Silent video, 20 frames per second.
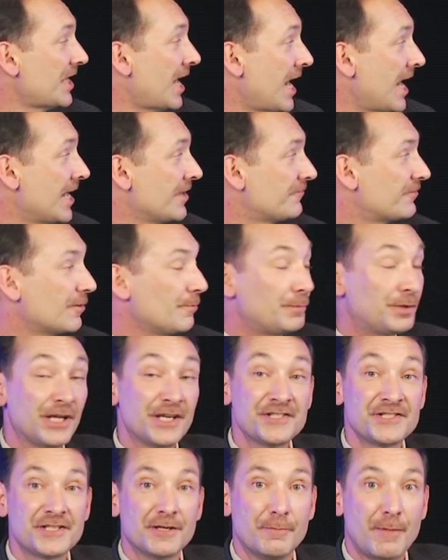sign from
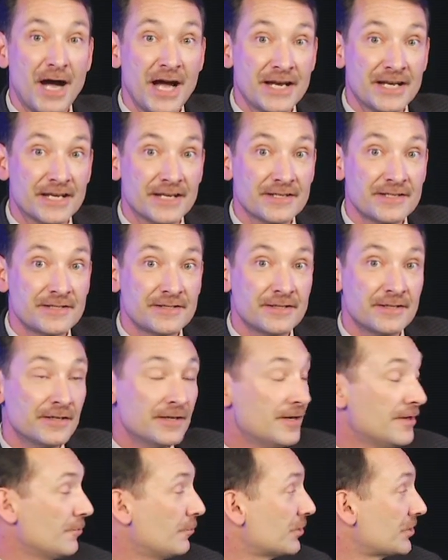plus to minus,
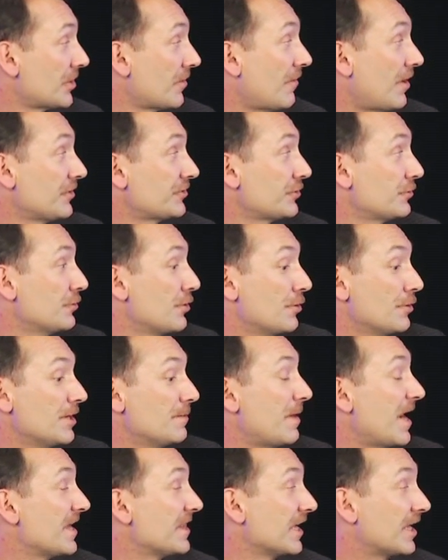which I've also noted
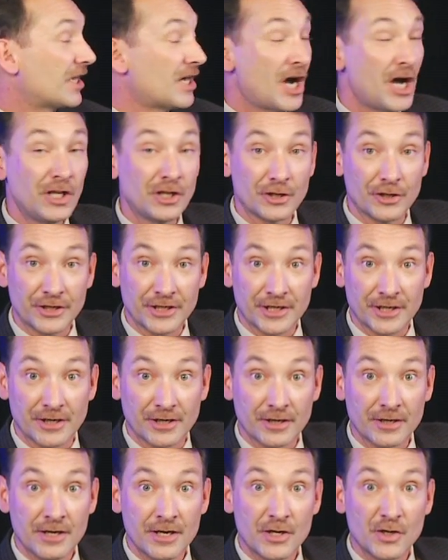by the color
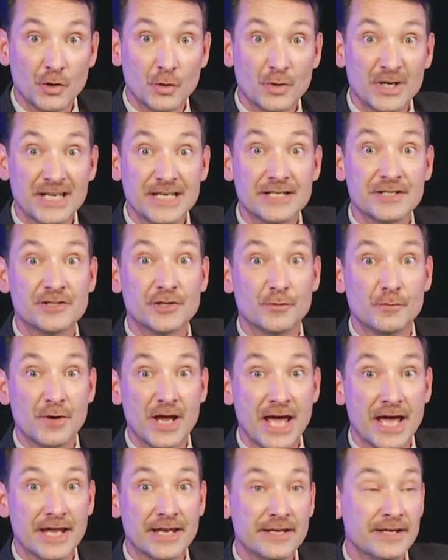here, green to
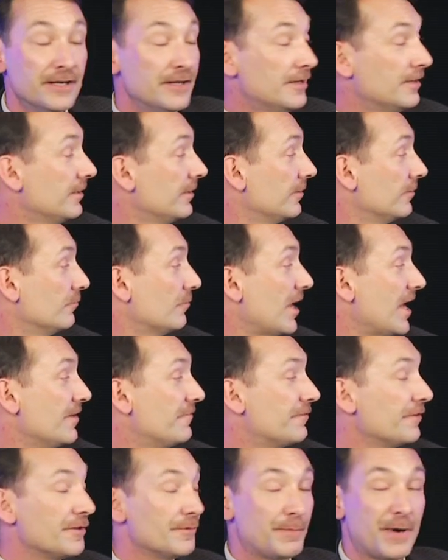red, red
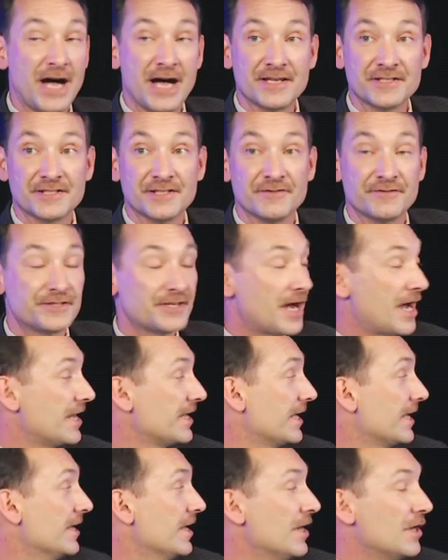for the positive
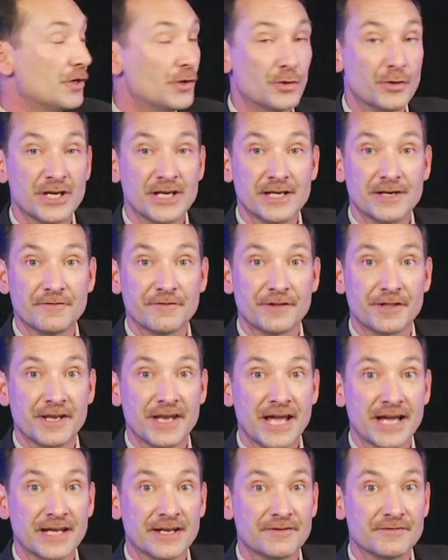sign and green for the
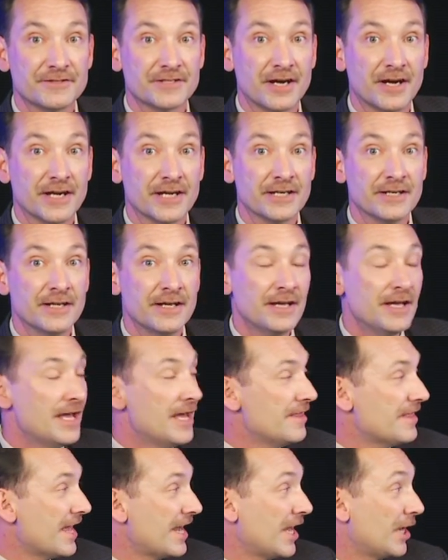negative sign.
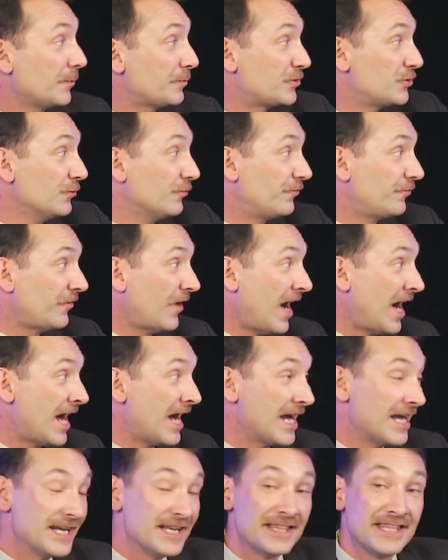That helps you
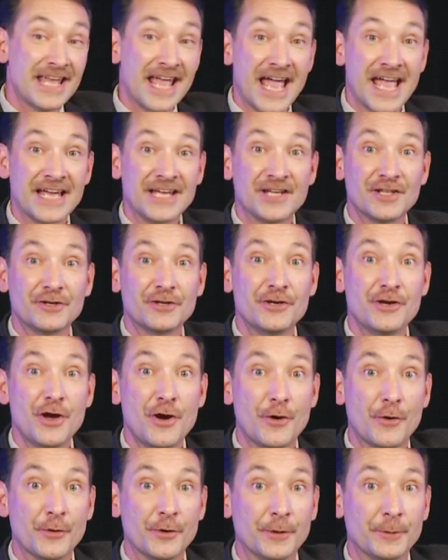find the angular
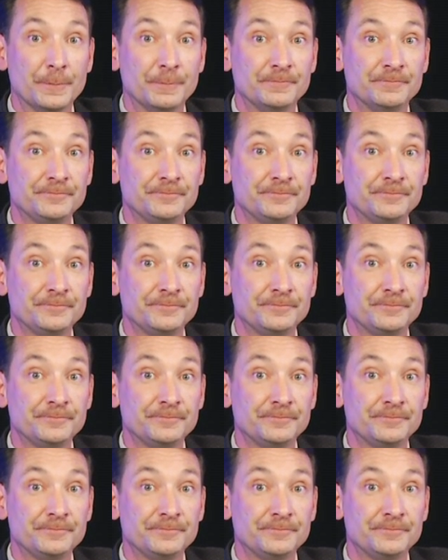node.